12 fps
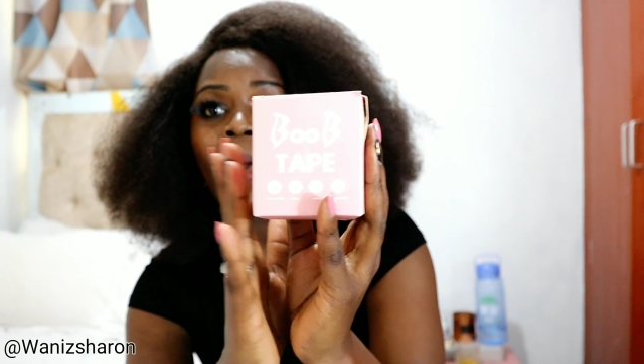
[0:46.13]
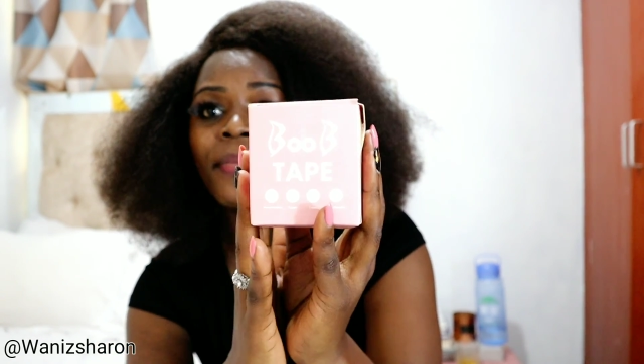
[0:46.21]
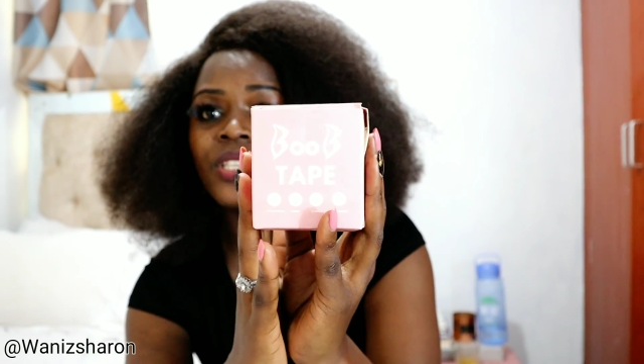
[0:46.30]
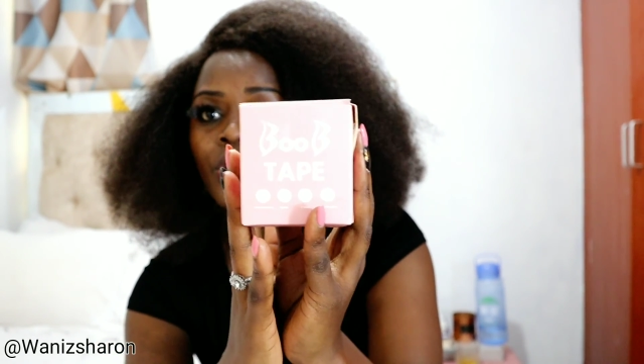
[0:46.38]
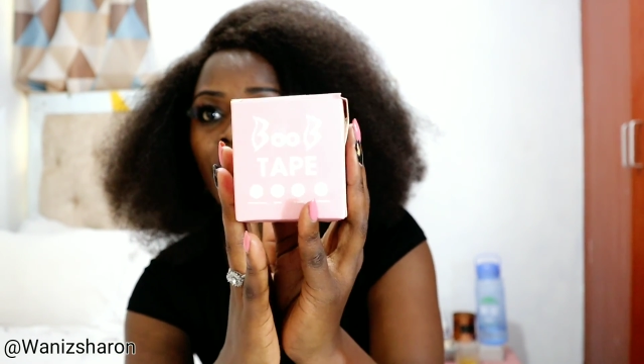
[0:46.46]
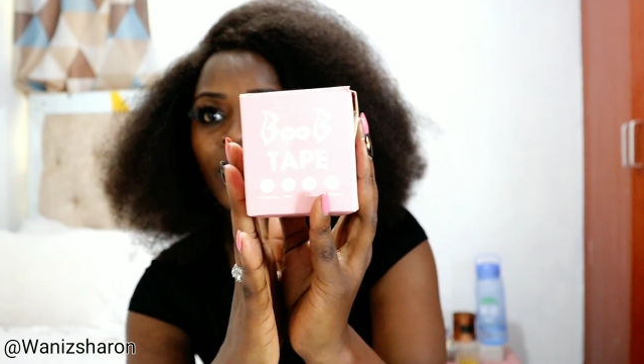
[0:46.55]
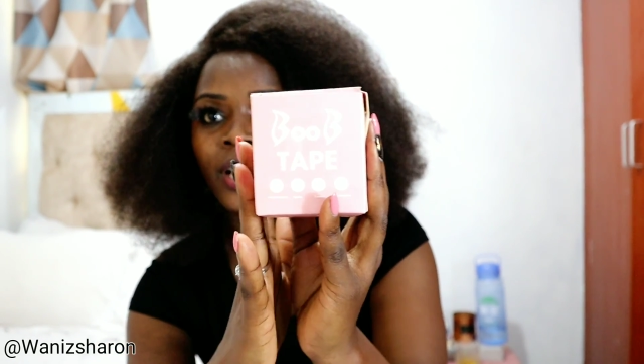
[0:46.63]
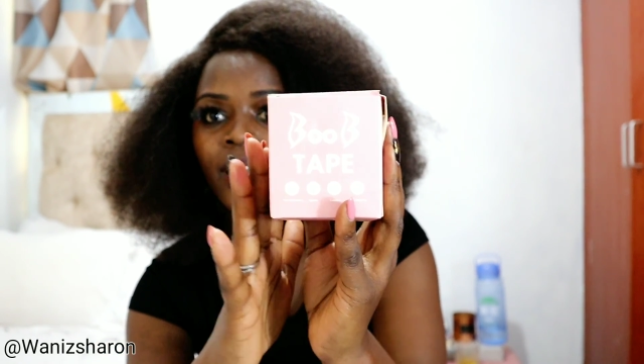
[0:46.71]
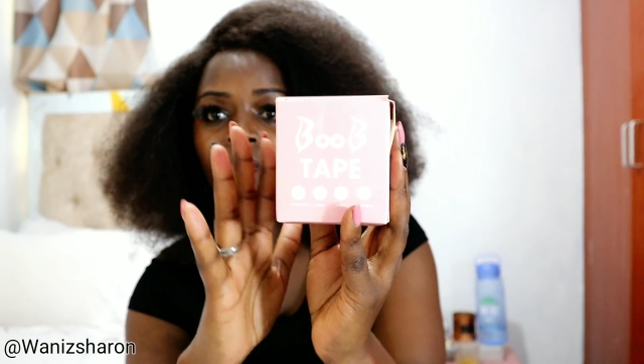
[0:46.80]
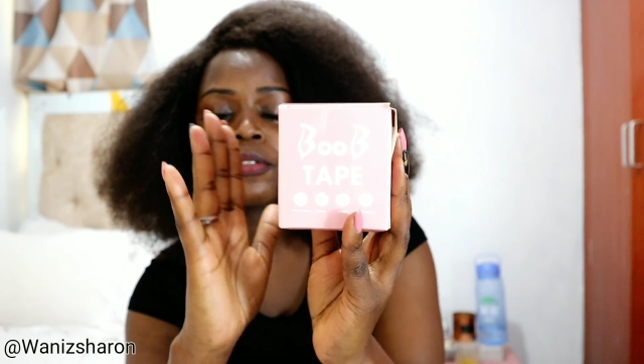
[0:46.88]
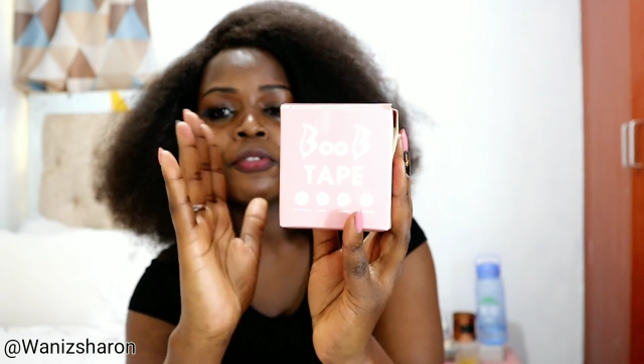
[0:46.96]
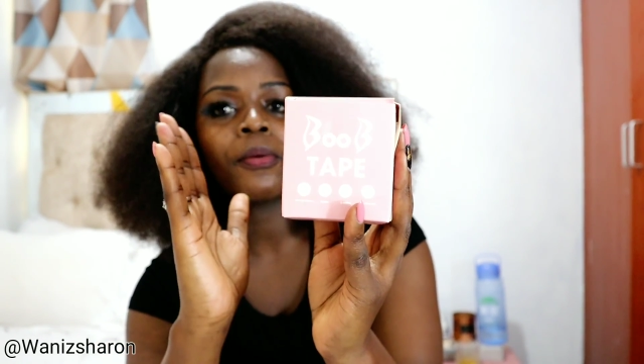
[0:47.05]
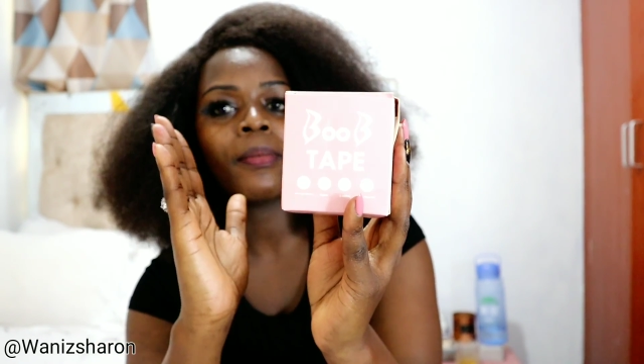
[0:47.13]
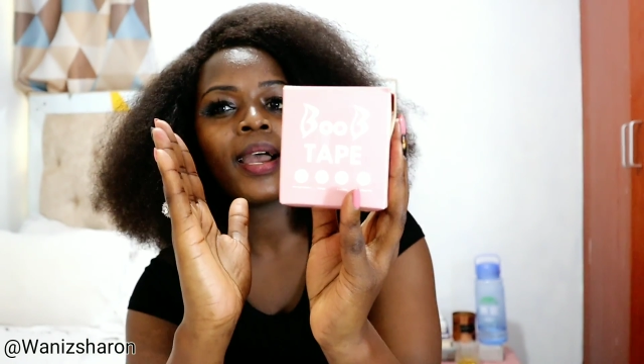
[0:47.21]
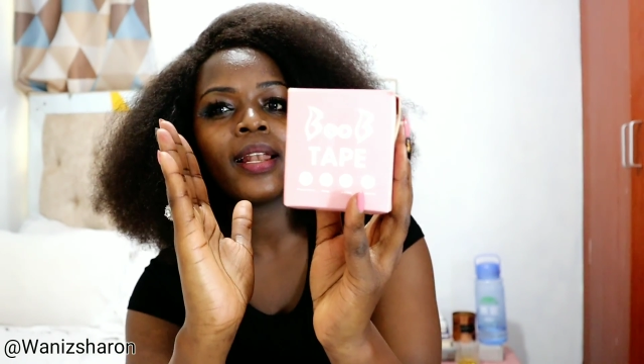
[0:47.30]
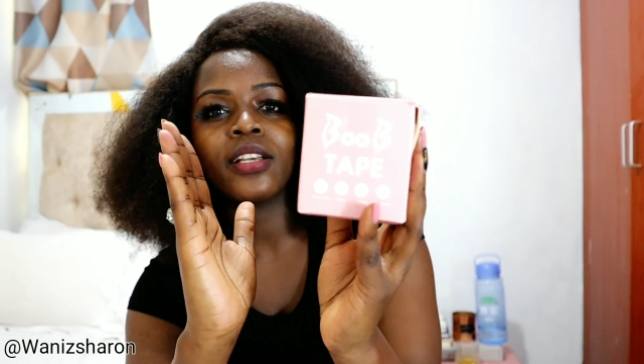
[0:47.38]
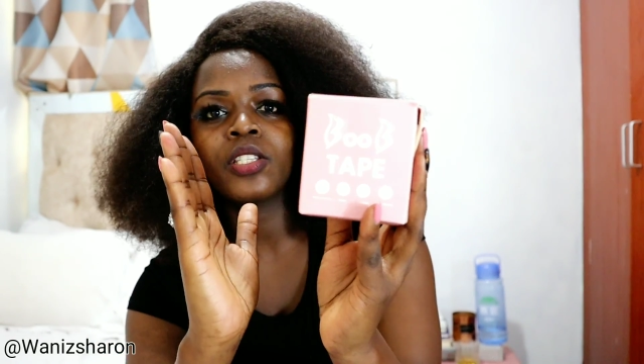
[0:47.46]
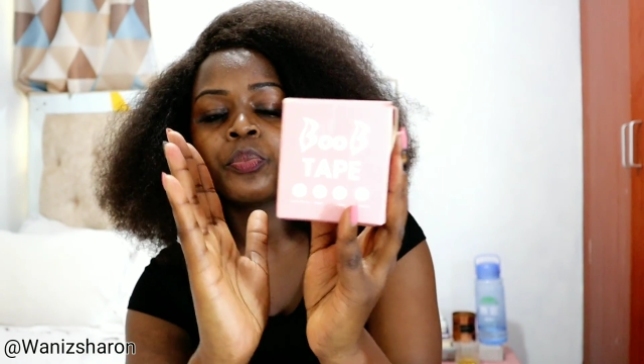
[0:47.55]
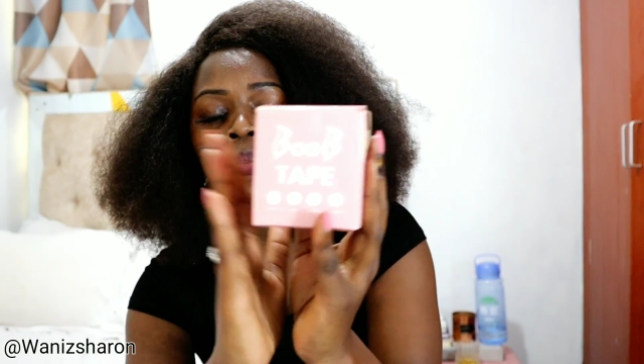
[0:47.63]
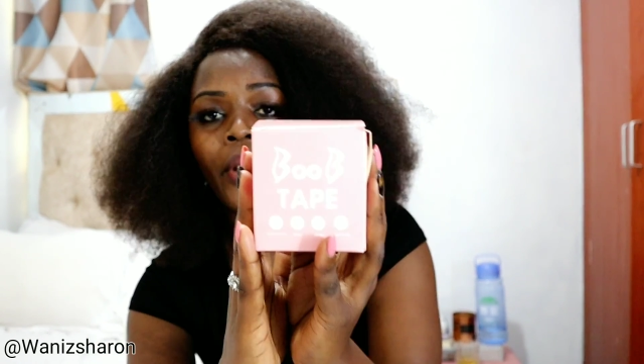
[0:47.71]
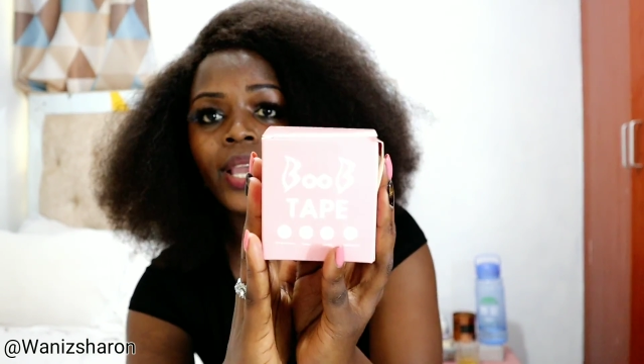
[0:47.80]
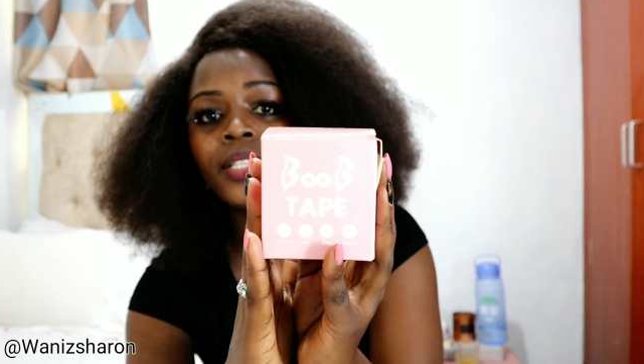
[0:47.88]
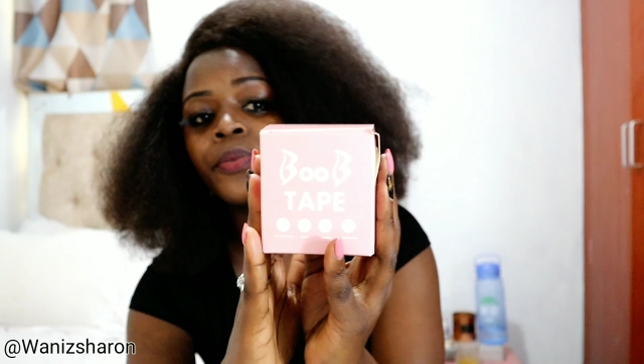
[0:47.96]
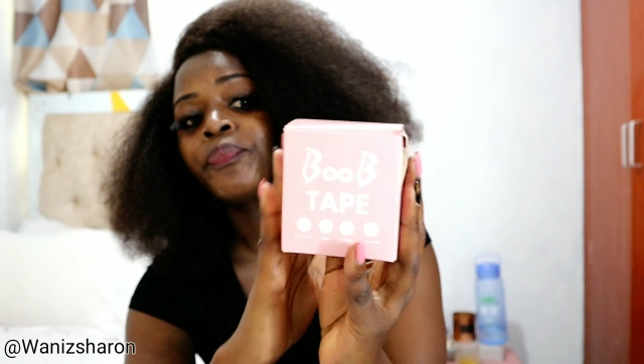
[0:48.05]
Amazon, can get it from
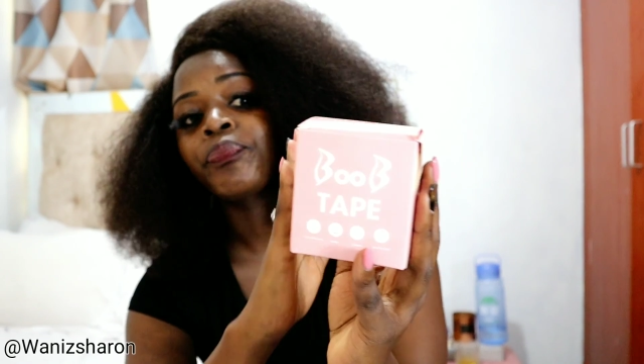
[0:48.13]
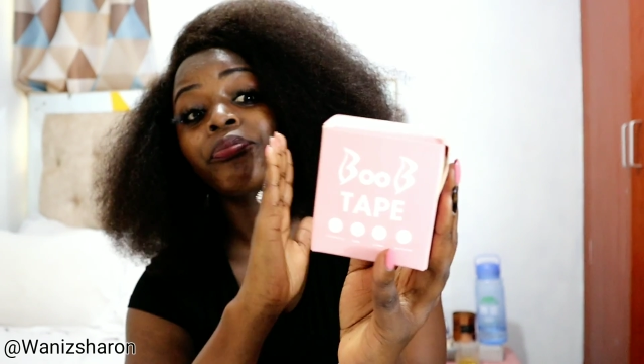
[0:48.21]
AliExpress,